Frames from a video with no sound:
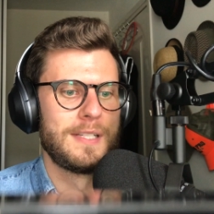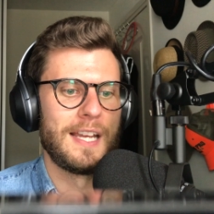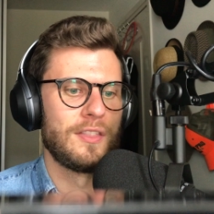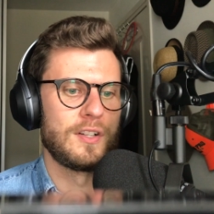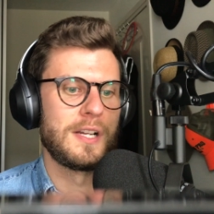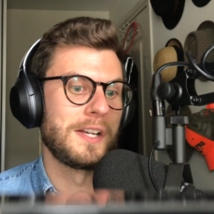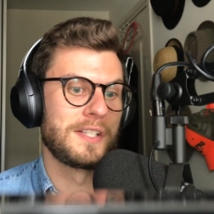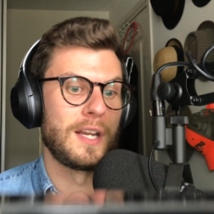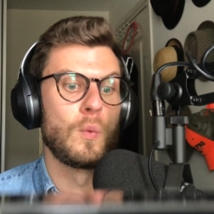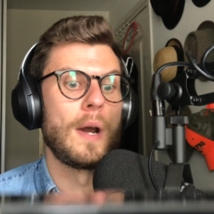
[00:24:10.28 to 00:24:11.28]
their
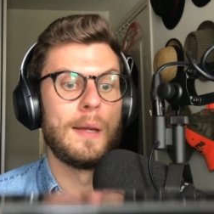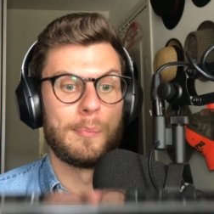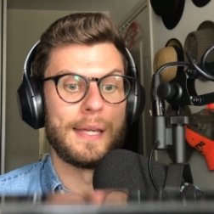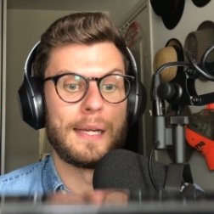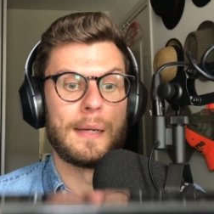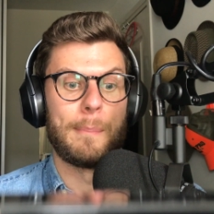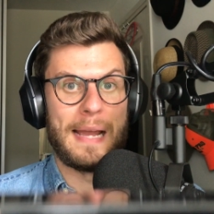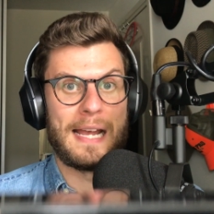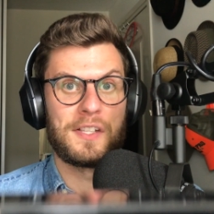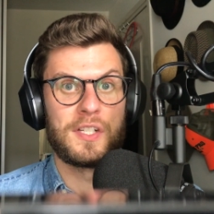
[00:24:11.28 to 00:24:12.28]
Tuscan white bean
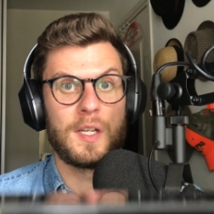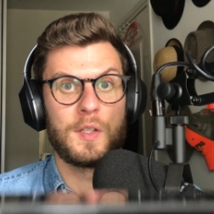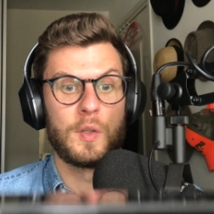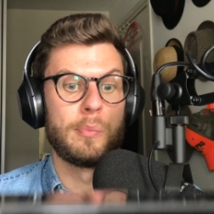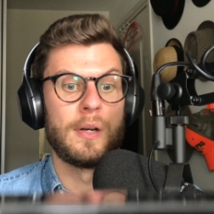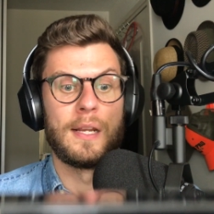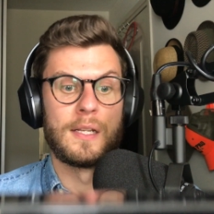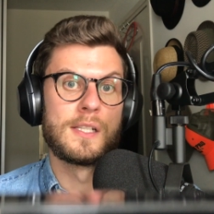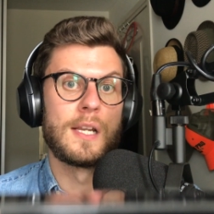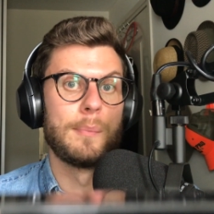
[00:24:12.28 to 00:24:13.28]
pasta to put in
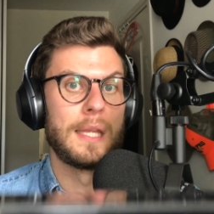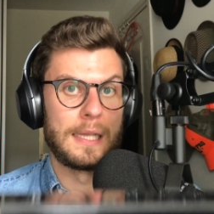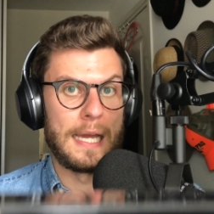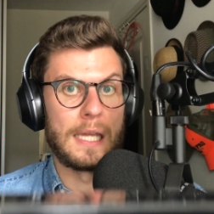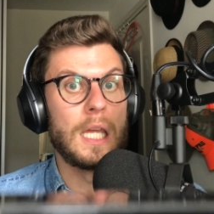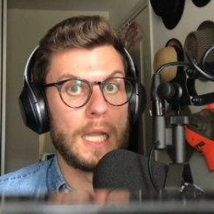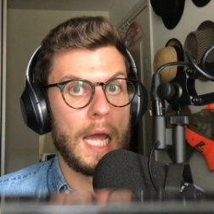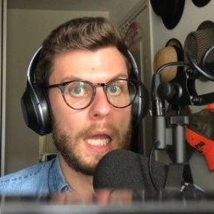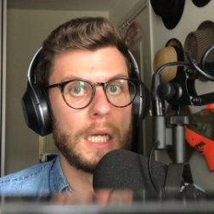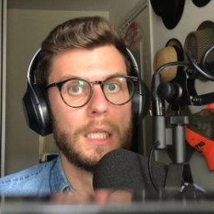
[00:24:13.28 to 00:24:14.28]
some
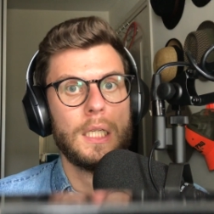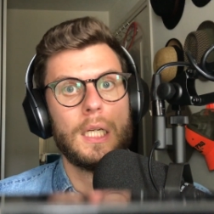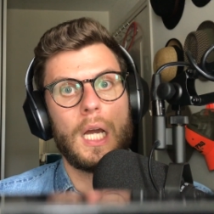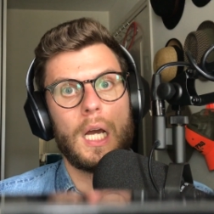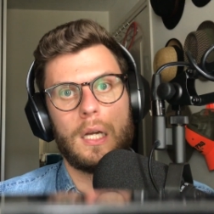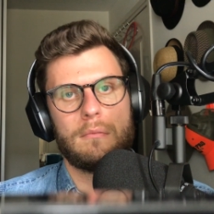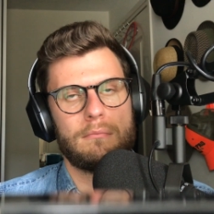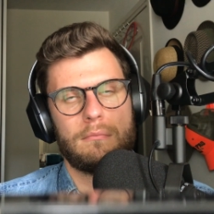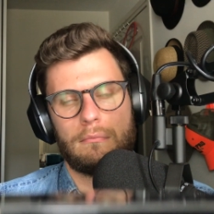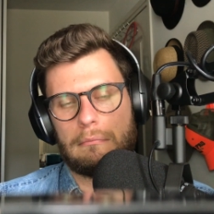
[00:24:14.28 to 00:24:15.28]
ylang.
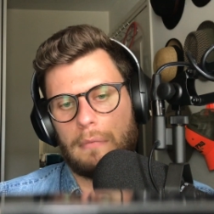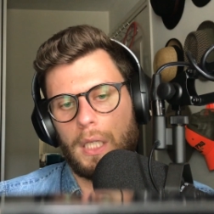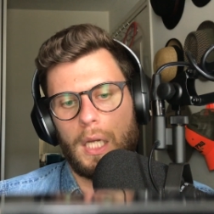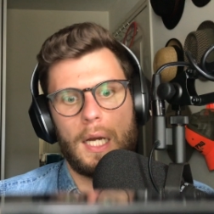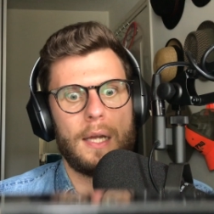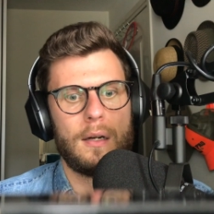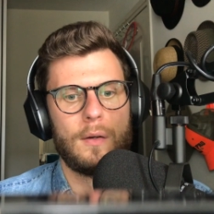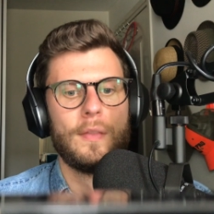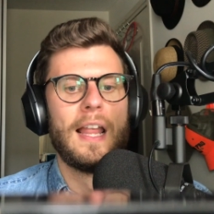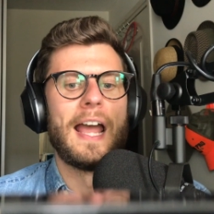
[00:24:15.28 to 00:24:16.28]
I don't know.
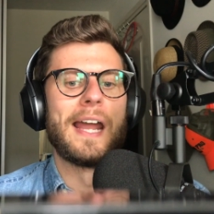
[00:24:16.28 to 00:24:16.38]
Anyway,